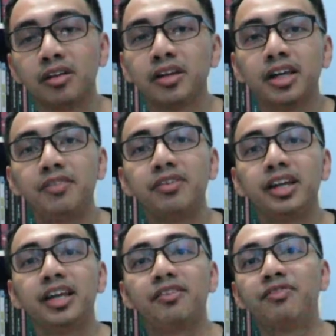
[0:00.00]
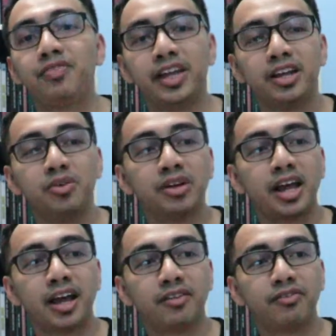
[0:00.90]
even if they don't
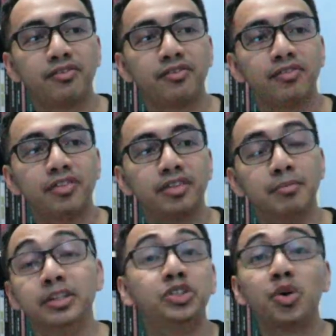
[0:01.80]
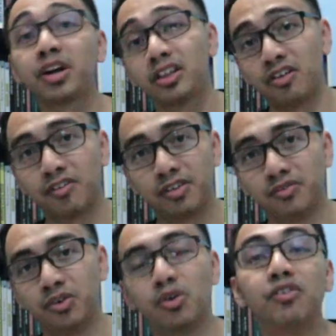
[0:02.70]
have the majority of the
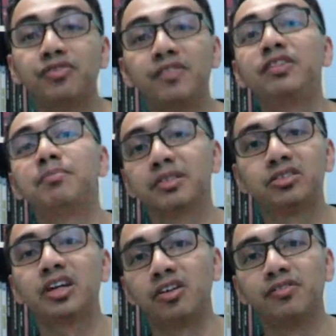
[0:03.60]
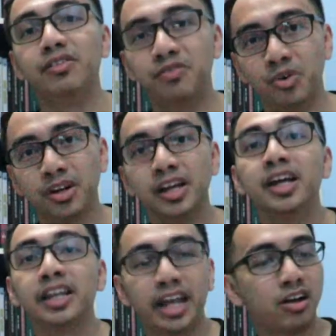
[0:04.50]
vote or 50% of the vote.
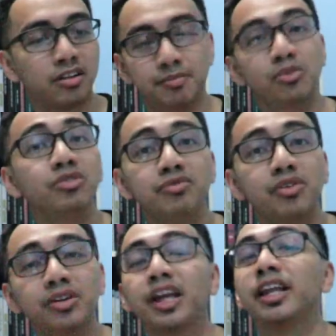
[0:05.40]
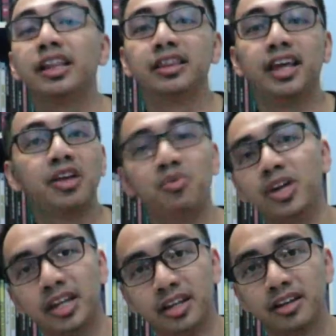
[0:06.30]
They got the most vote, they
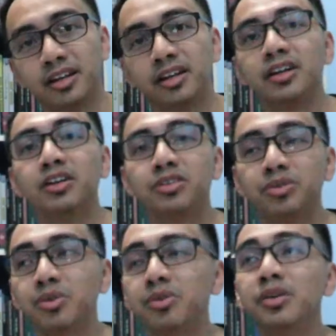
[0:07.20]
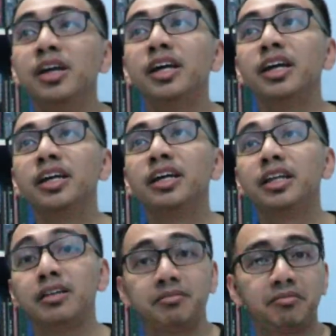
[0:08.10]
win. So
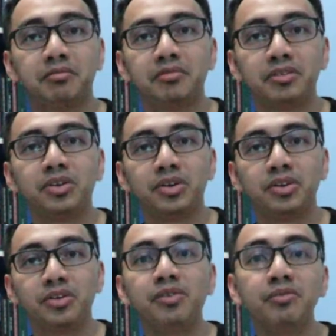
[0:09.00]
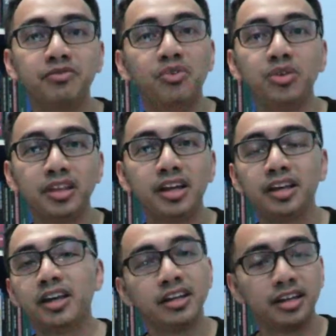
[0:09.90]
voting
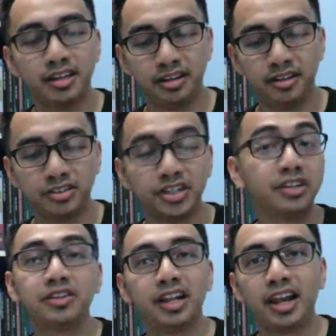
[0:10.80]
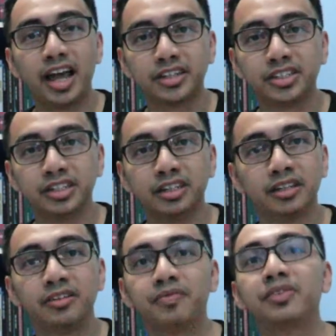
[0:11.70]
in general election,
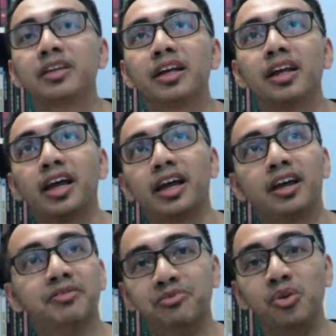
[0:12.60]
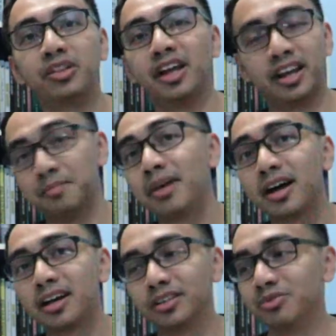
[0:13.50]
voting in
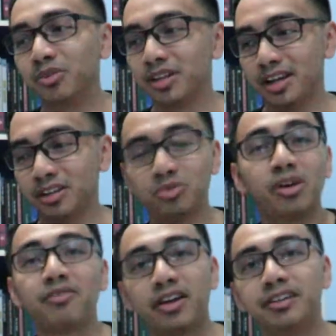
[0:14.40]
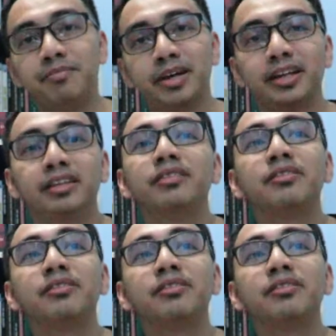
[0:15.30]
Among Us, voting in 12 Angry Men,